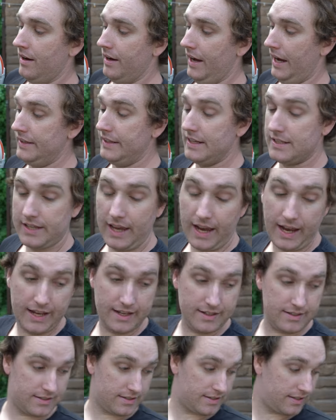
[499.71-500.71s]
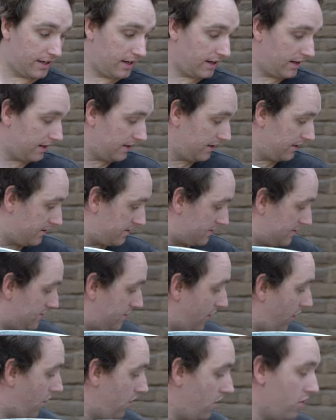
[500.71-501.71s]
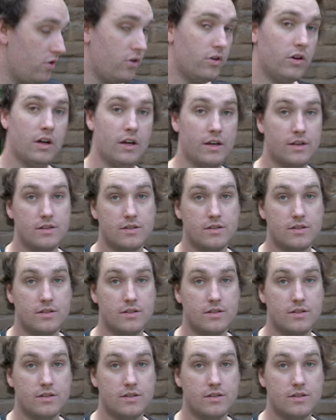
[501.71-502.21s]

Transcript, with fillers: And this has so,